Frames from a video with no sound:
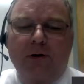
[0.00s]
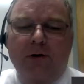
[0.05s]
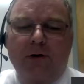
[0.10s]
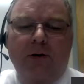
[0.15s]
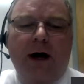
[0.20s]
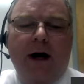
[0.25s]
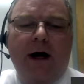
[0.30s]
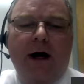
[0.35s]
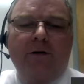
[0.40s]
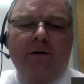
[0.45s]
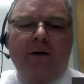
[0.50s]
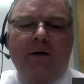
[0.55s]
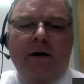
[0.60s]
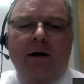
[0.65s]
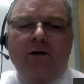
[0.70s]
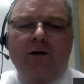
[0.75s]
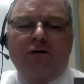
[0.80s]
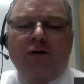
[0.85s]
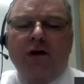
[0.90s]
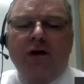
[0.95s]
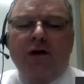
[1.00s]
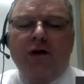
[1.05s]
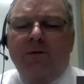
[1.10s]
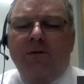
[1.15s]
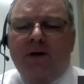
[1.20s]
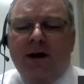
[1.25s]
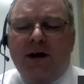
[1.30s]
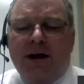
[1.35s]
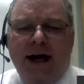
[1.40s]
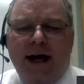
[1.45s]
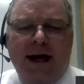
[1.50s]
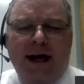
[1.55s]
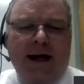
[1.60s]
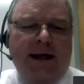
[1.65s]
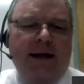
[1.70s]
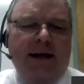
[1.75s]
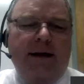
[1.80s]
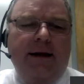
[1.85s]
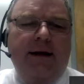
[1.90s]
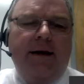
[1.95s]
No, you got Truth for the
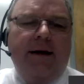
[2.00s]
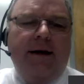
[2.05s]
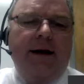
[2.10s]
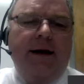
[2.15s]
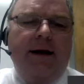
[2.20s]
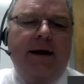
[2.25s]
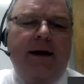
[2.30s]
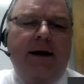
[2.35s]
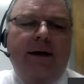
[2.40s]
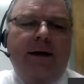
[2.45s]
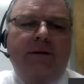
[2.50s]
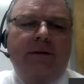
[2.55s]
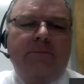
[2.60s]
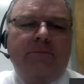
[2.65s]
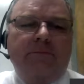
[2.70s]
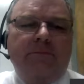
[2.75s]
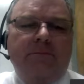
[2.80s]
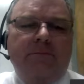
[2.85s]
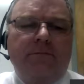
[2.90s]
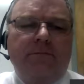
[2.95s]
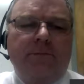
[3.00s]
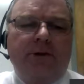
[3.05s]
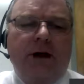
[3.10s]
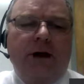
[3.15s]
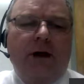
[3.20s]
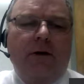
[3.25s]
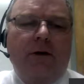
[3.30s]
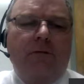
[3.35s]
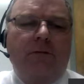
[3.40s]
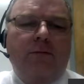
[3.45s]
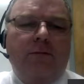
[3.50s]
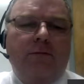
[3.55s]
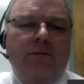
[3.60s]
Day, Joe.